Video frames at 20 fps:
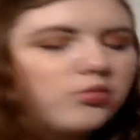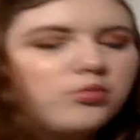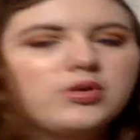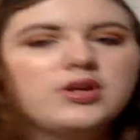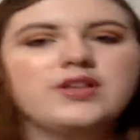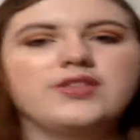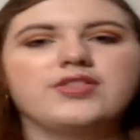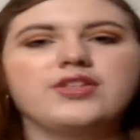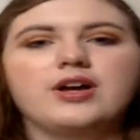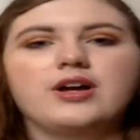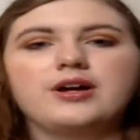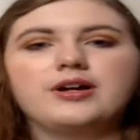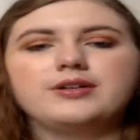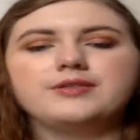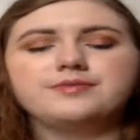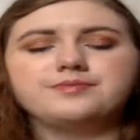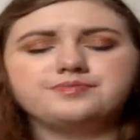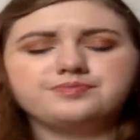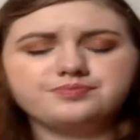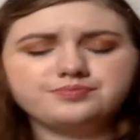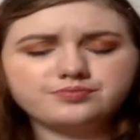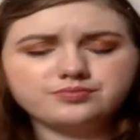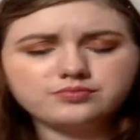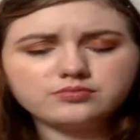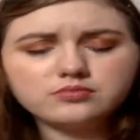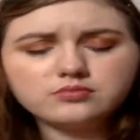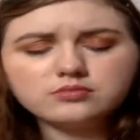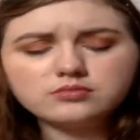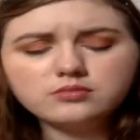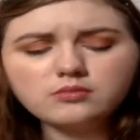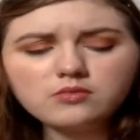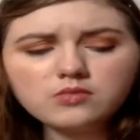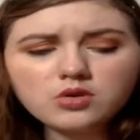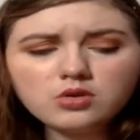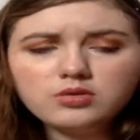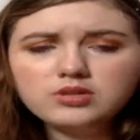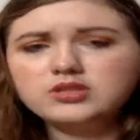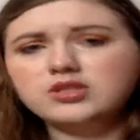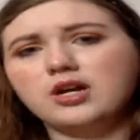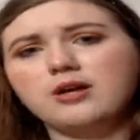with
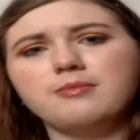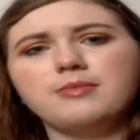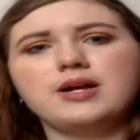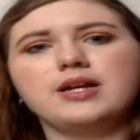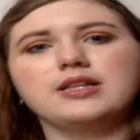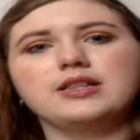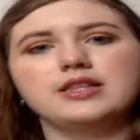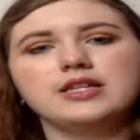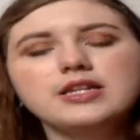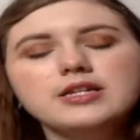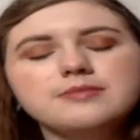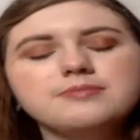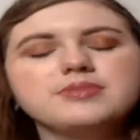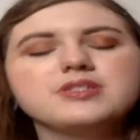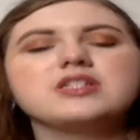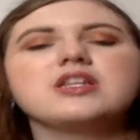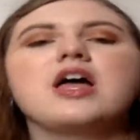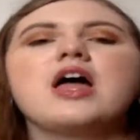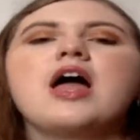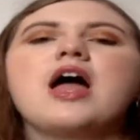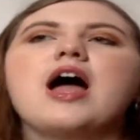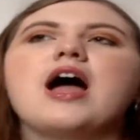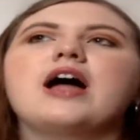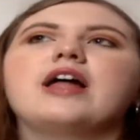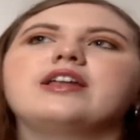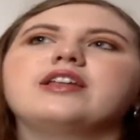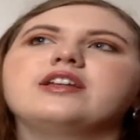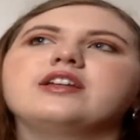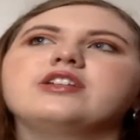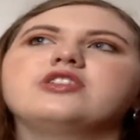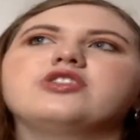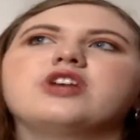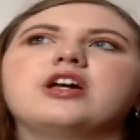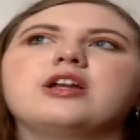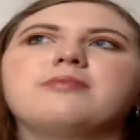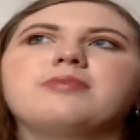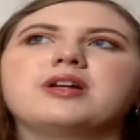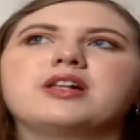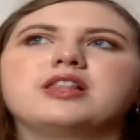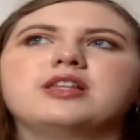what's on my lips. I did try to
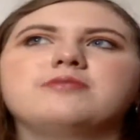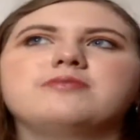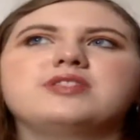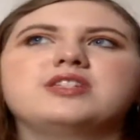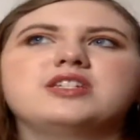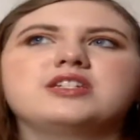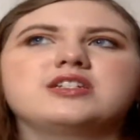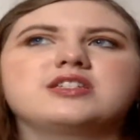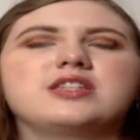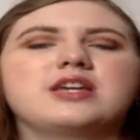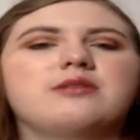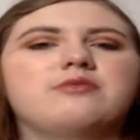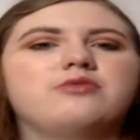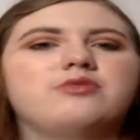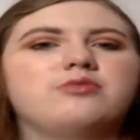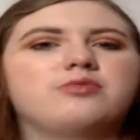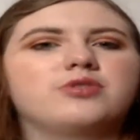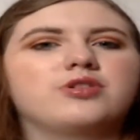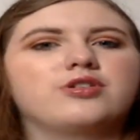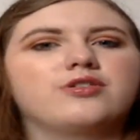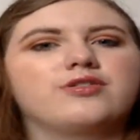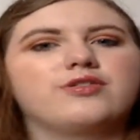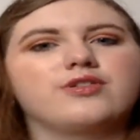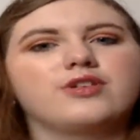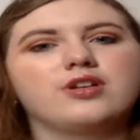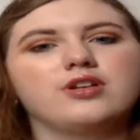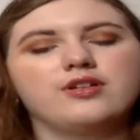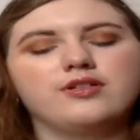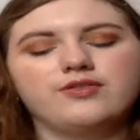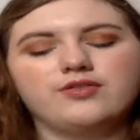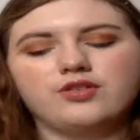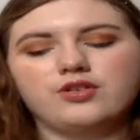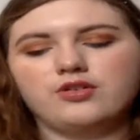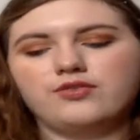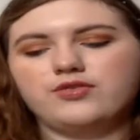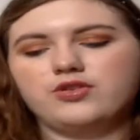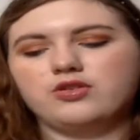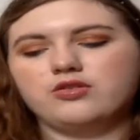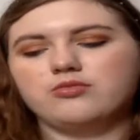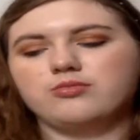pick lipstick that would work for if
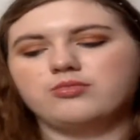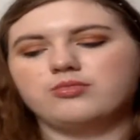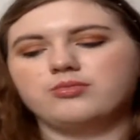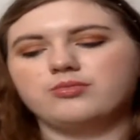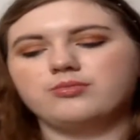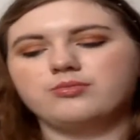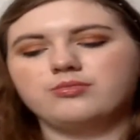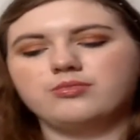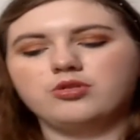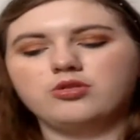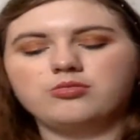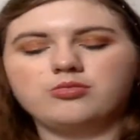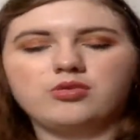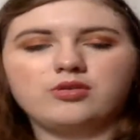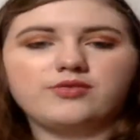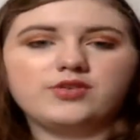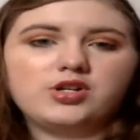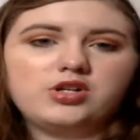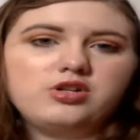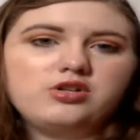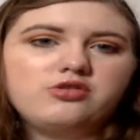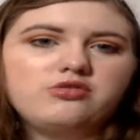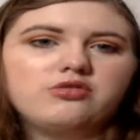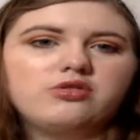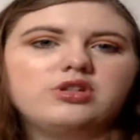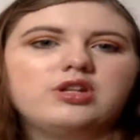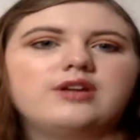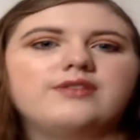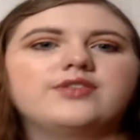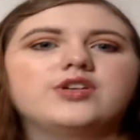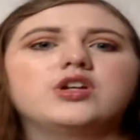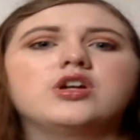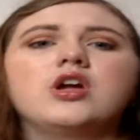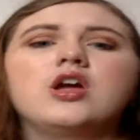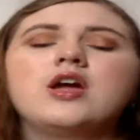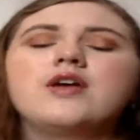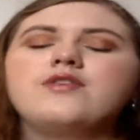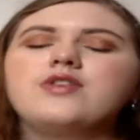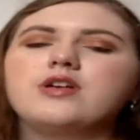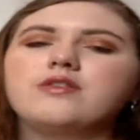you're a little more of a neutral lover, if
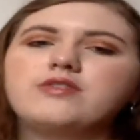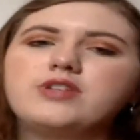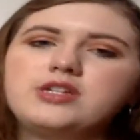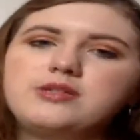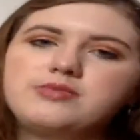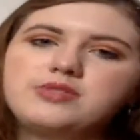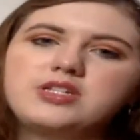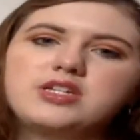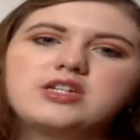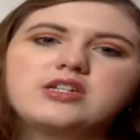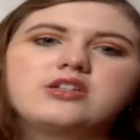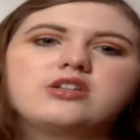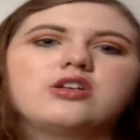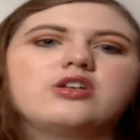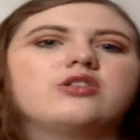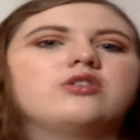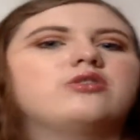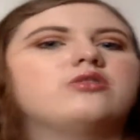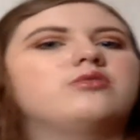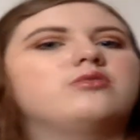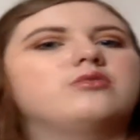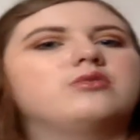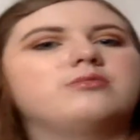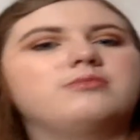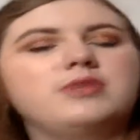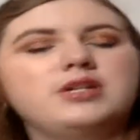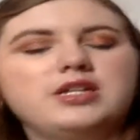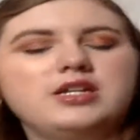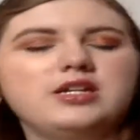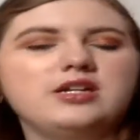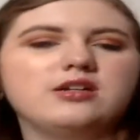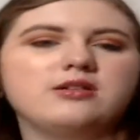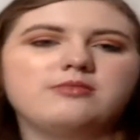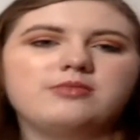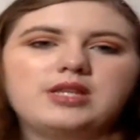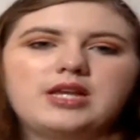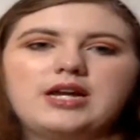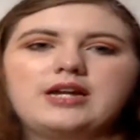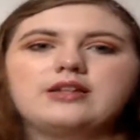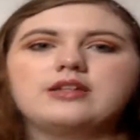you have deep skin tone, medium,
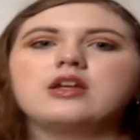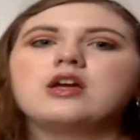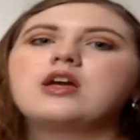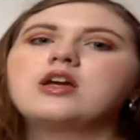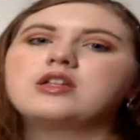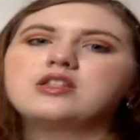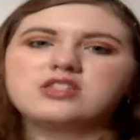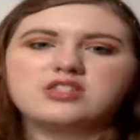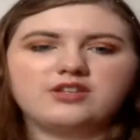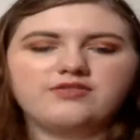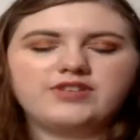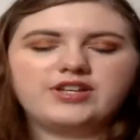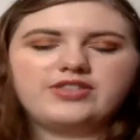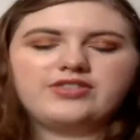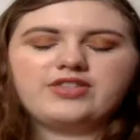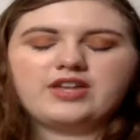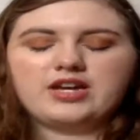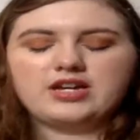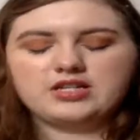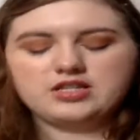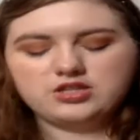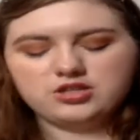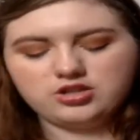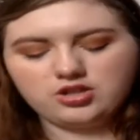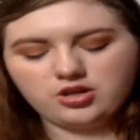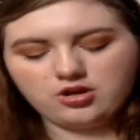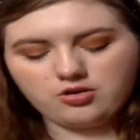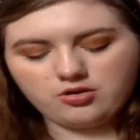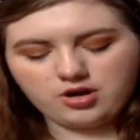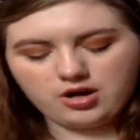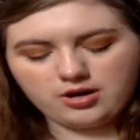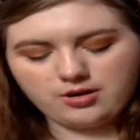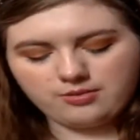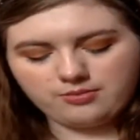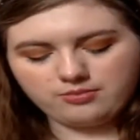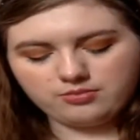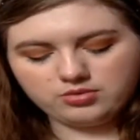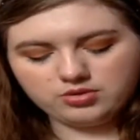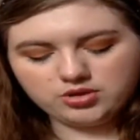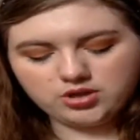light, stuff like that. So
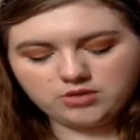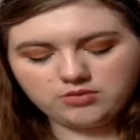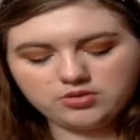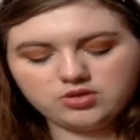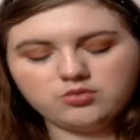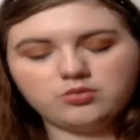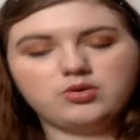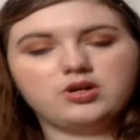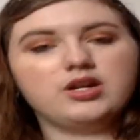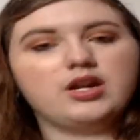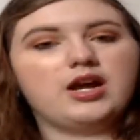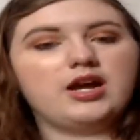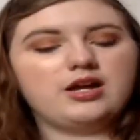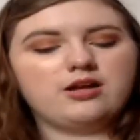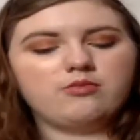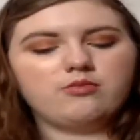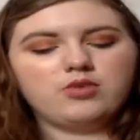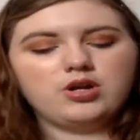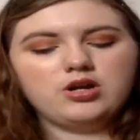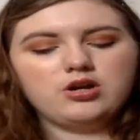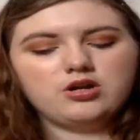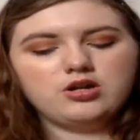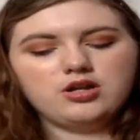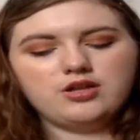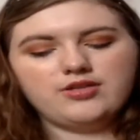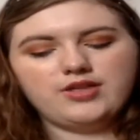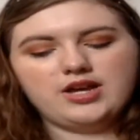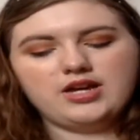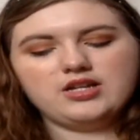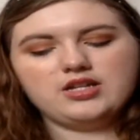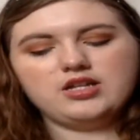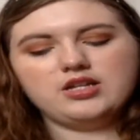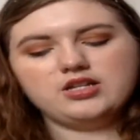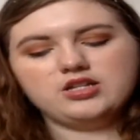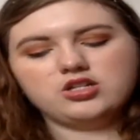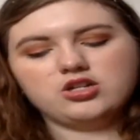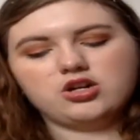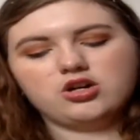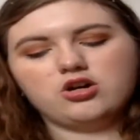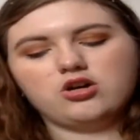we'll start with the one I am wearing, and that is
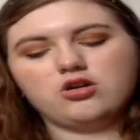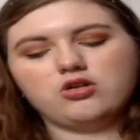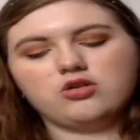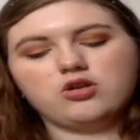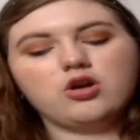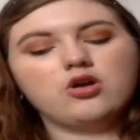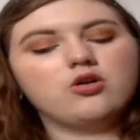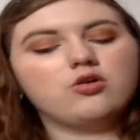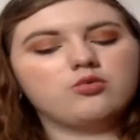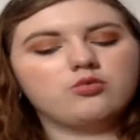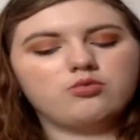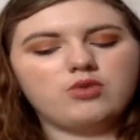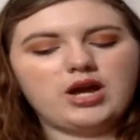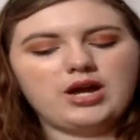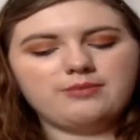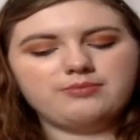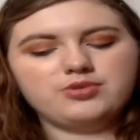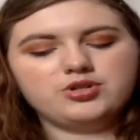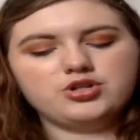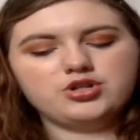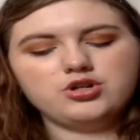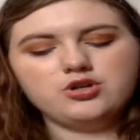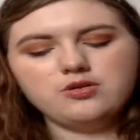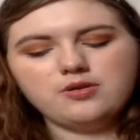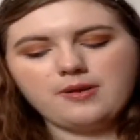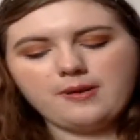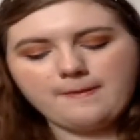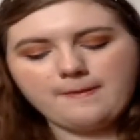called Rapture